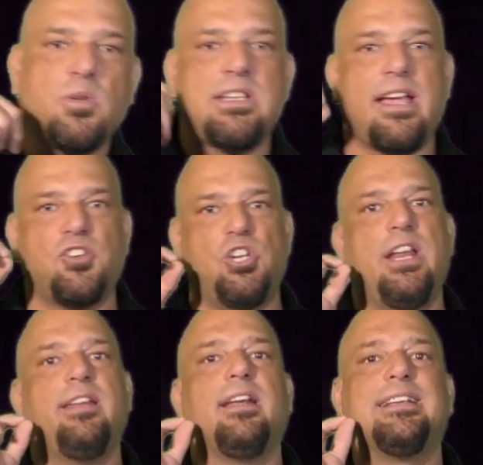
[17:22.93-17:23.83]
was actually
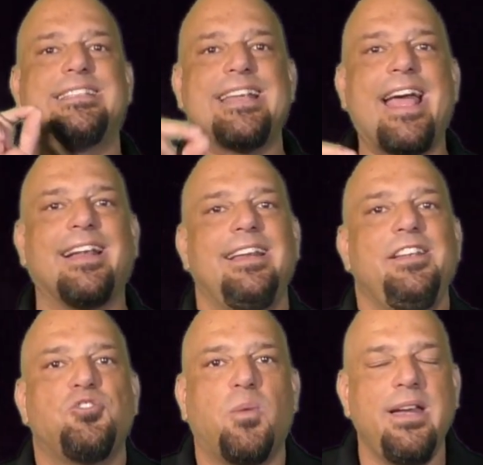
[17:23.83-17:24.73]
at exactly
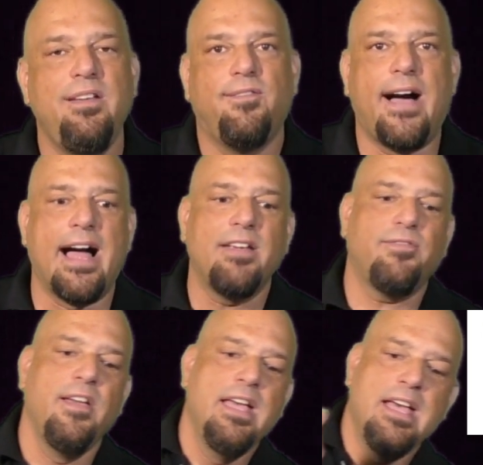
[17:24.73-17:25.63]

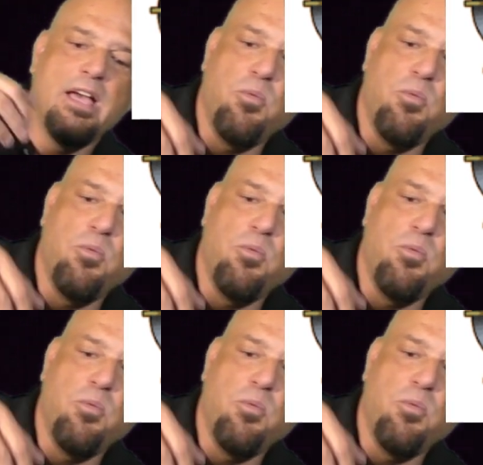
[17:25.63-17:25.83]
25. And